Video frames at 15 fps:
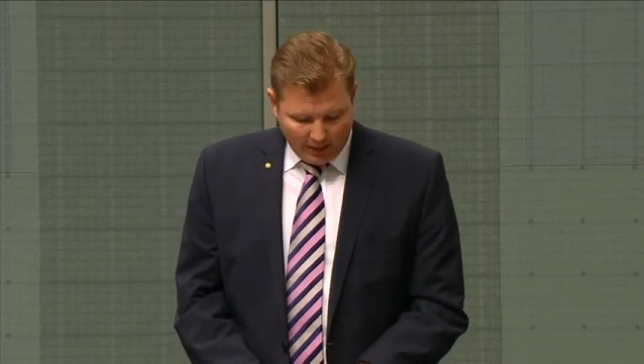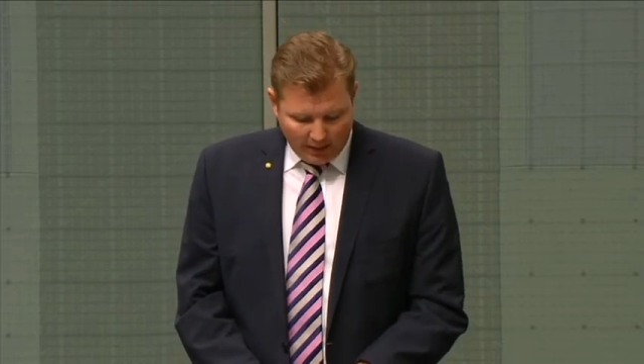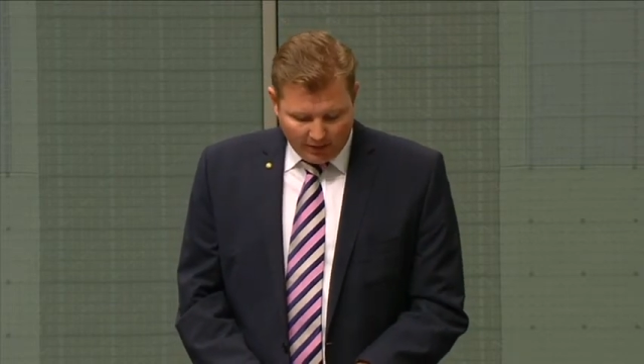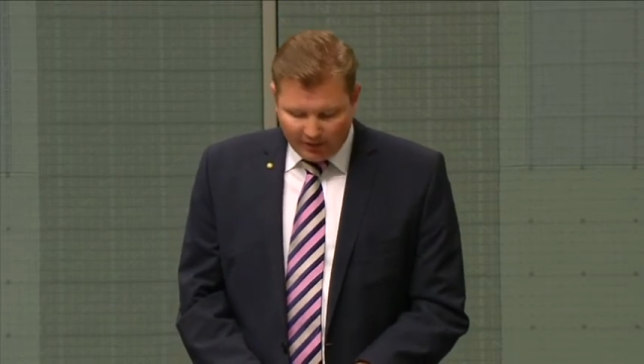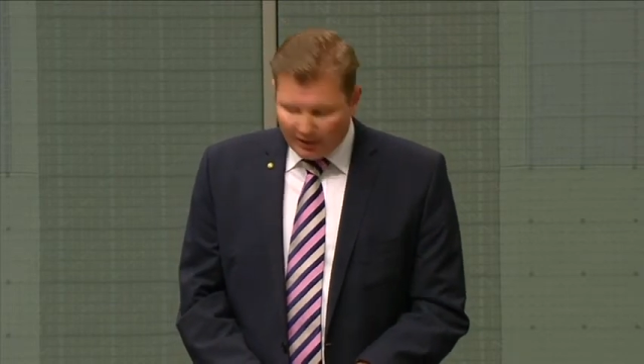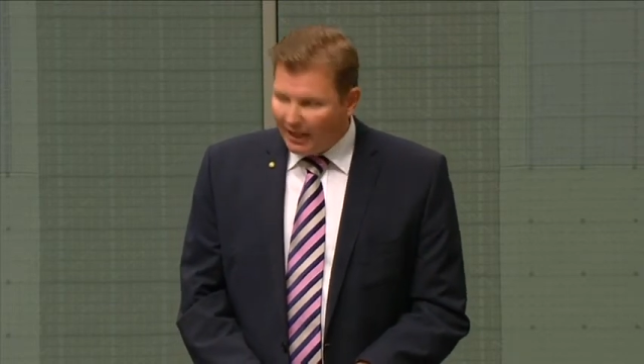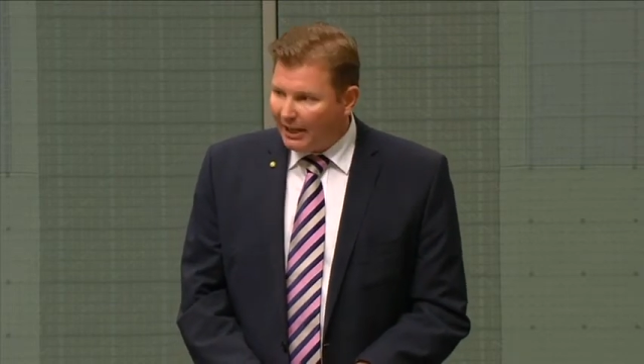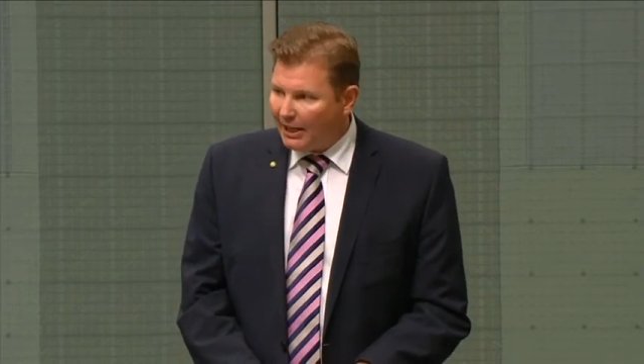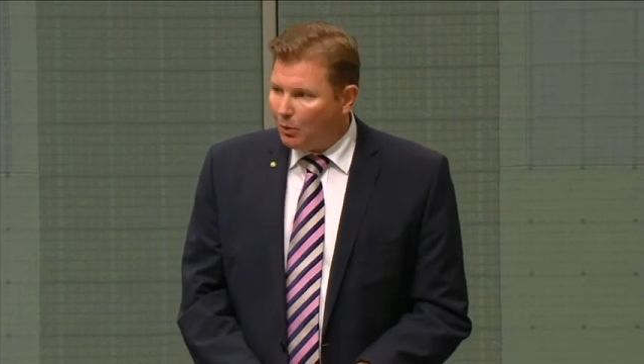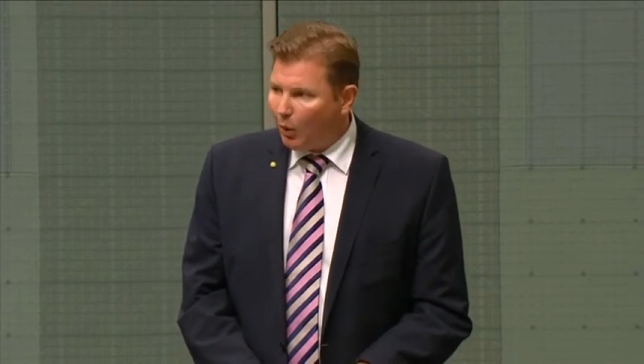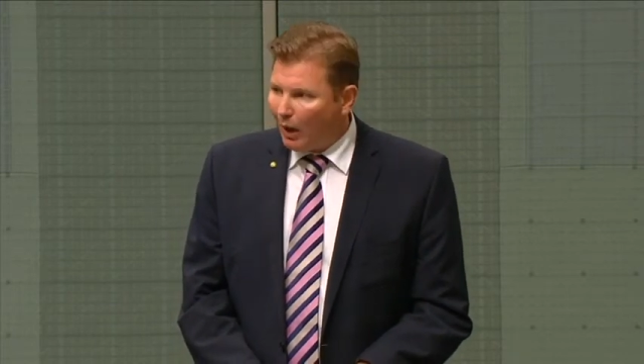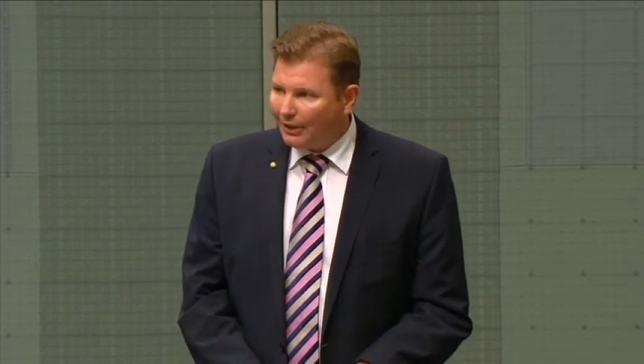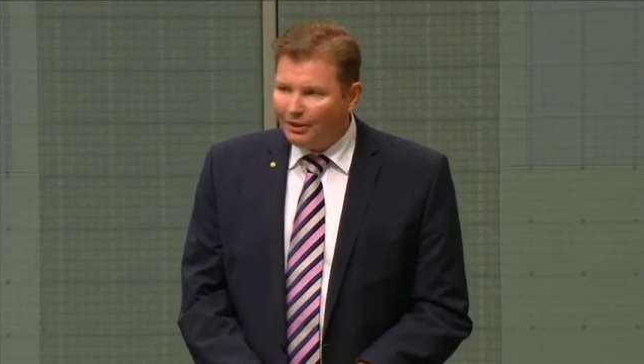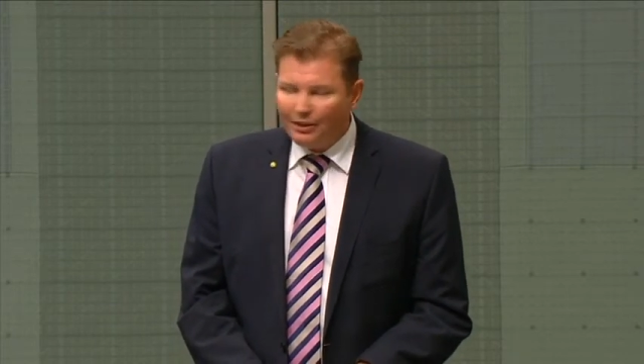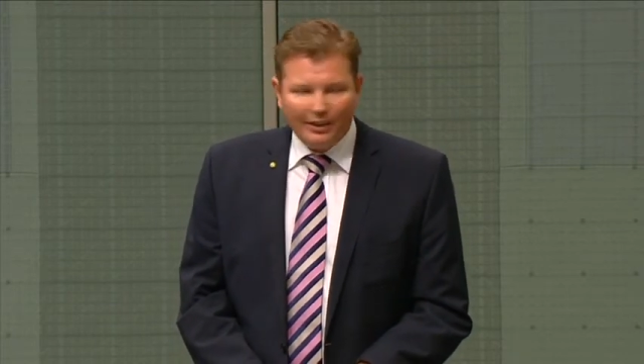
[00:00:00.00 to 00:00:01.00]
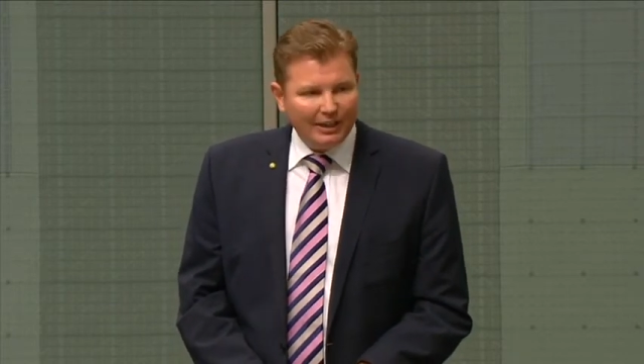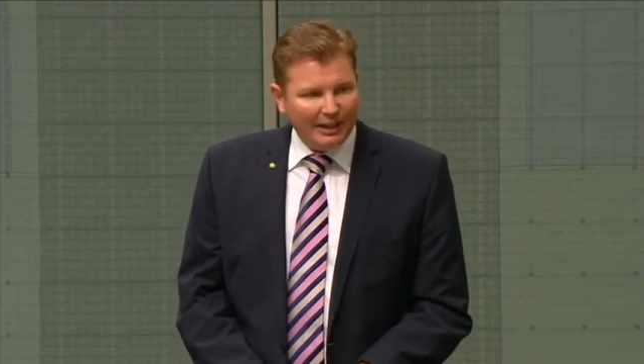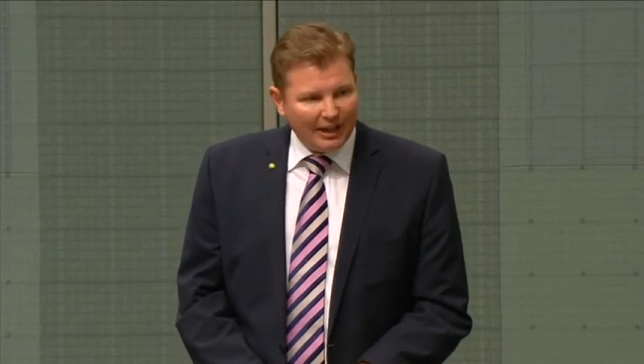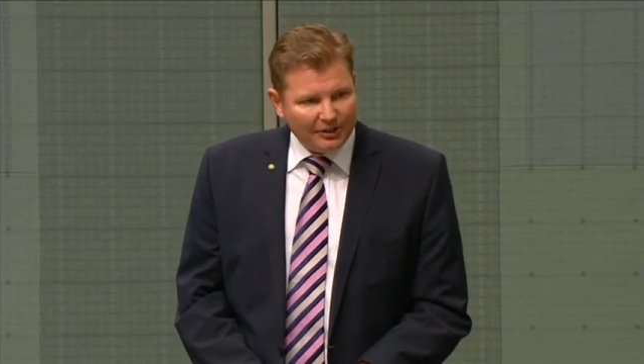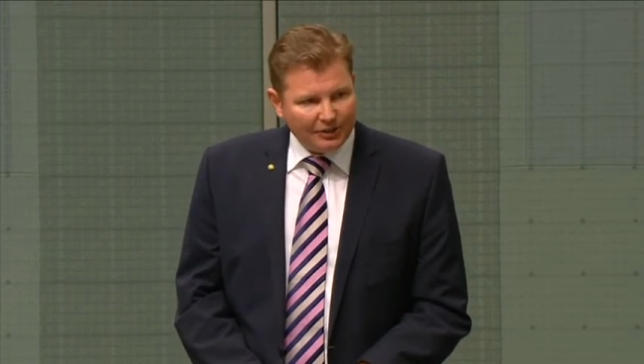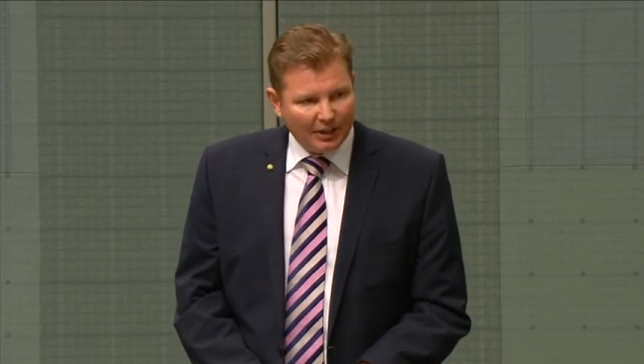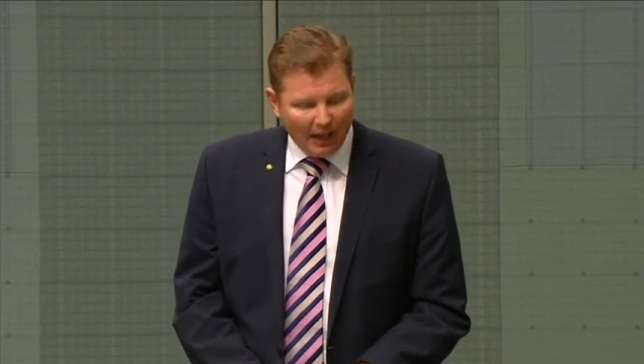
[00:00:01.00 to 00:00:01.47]
Is it any wonder that
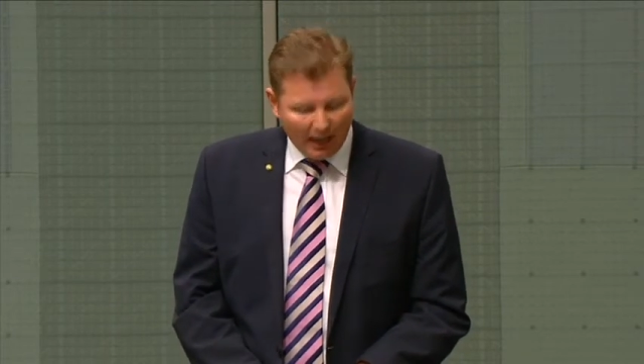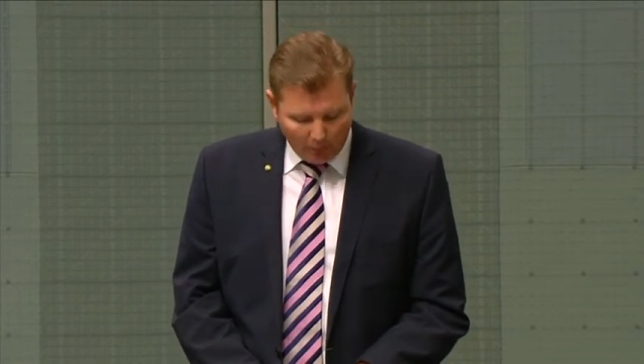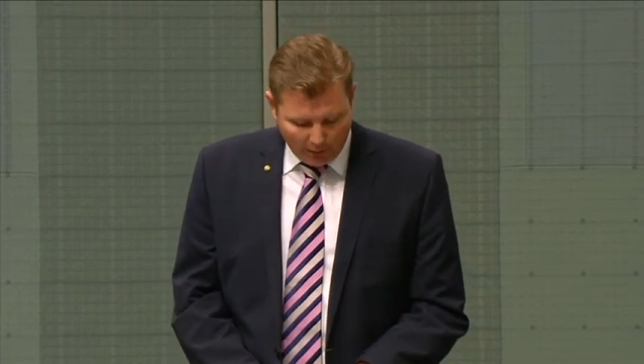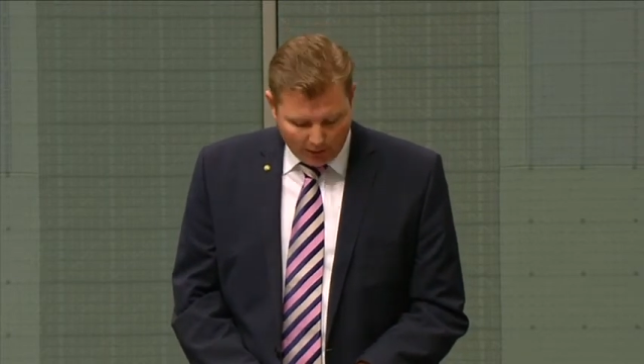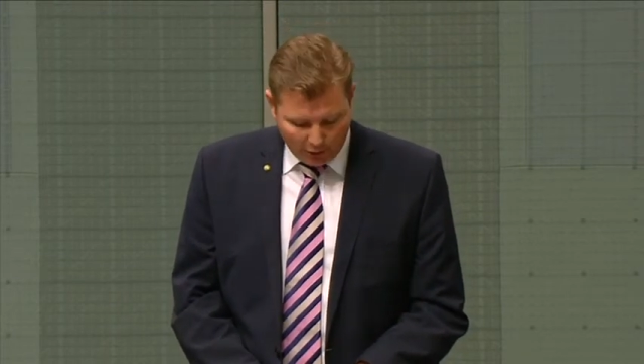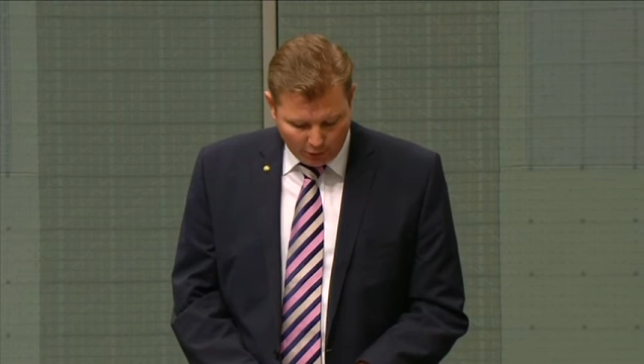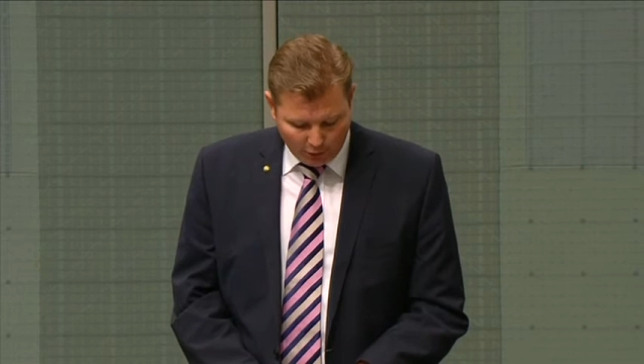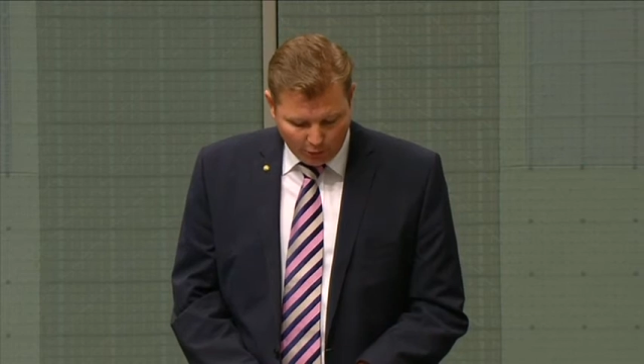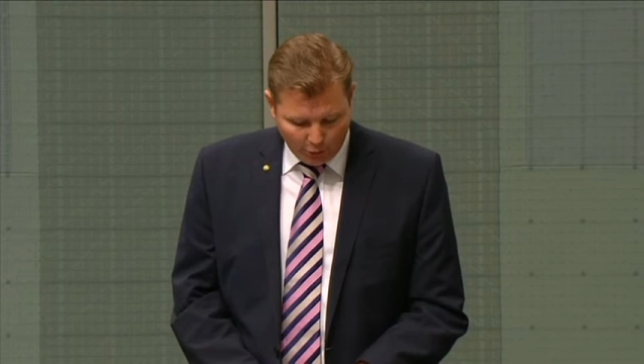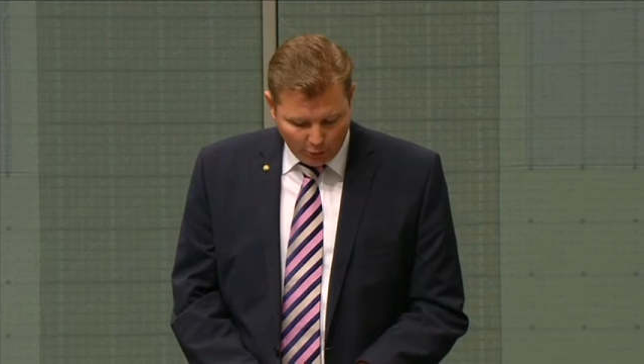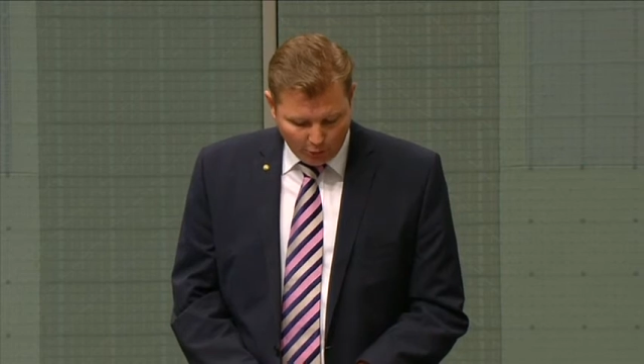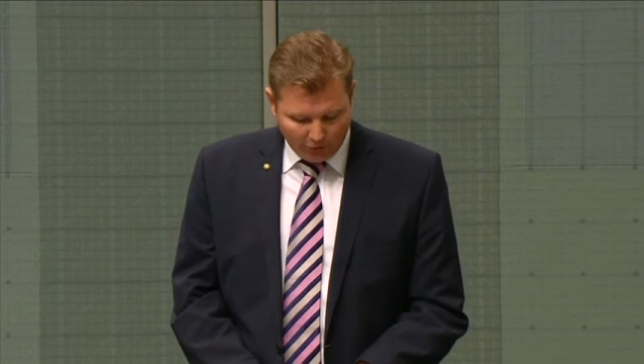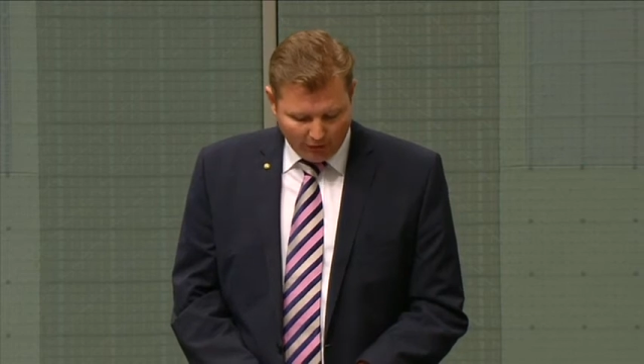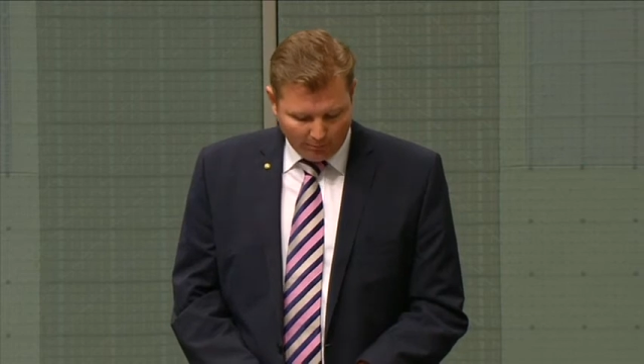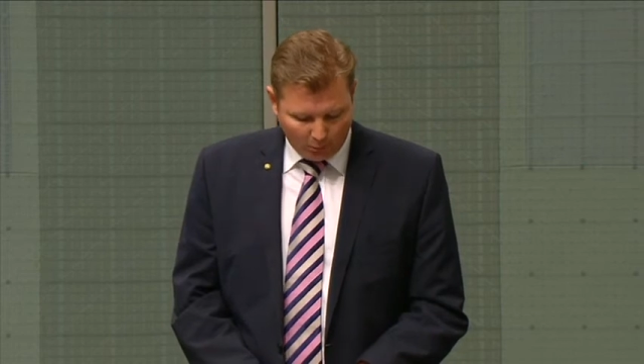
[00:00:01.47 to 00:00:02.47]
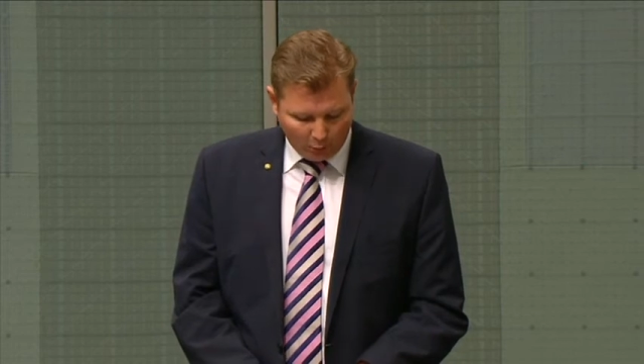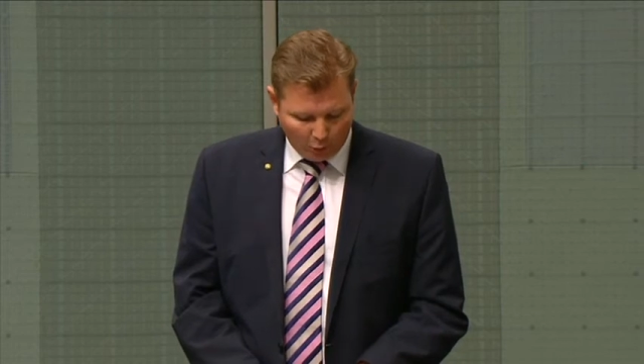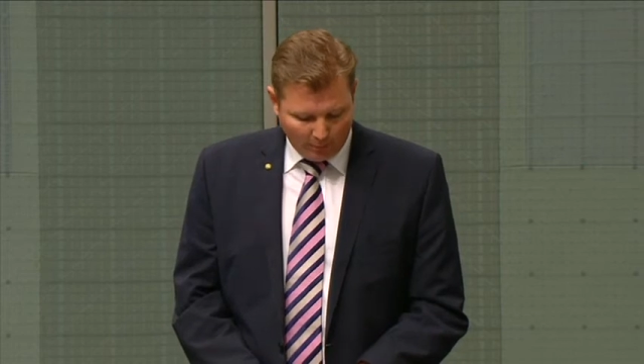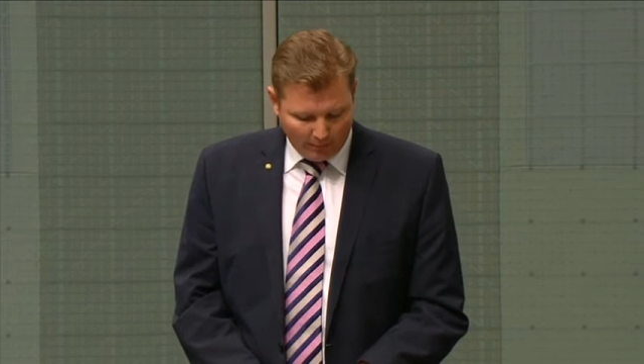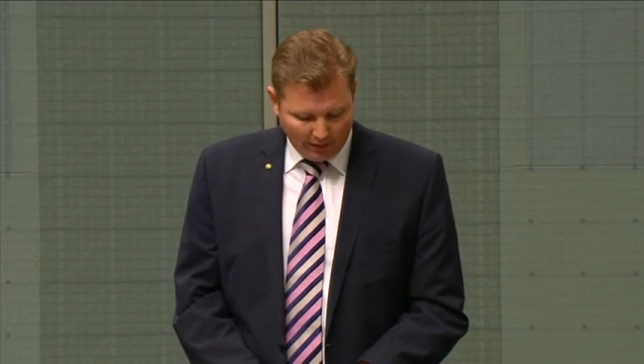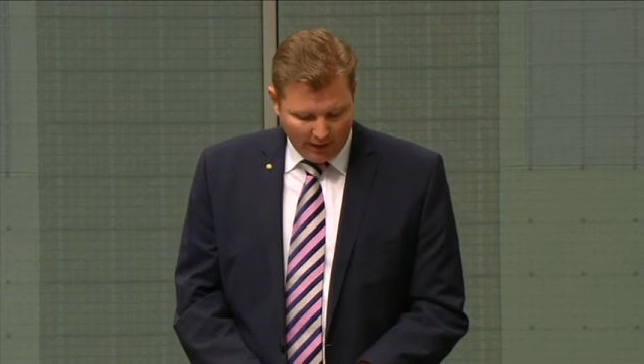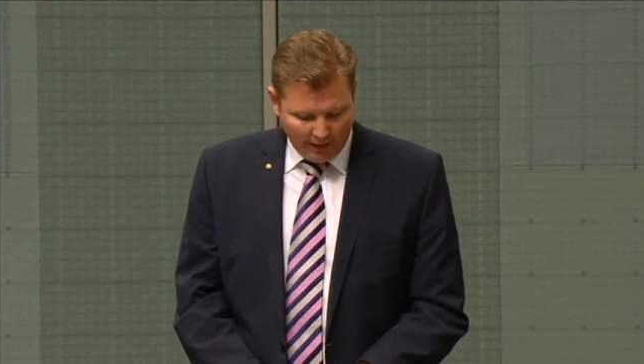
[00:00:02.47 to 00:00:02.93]
yesterday we heard youth
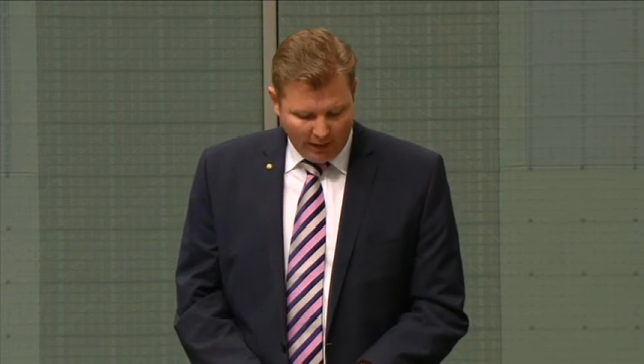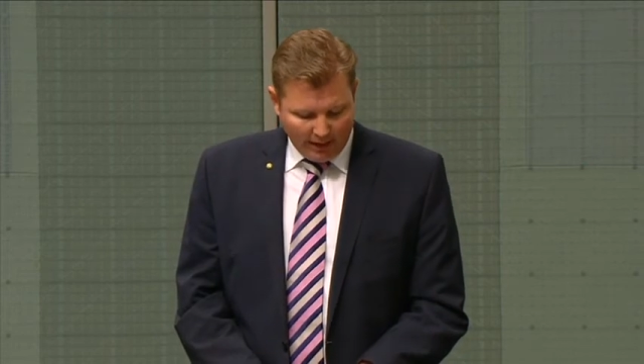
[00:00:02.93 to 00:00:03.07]
employment